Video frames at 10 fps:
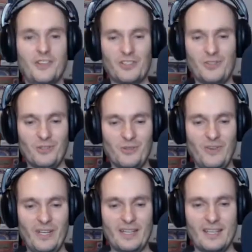you're sort
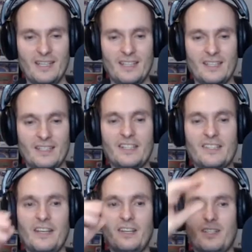of like
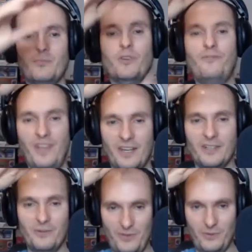there's like a small
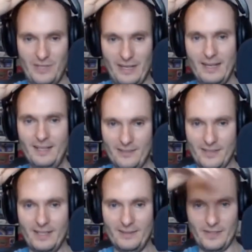figure of you there,
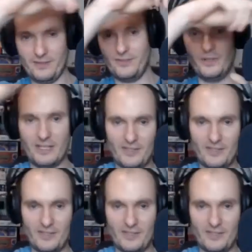right? Like as you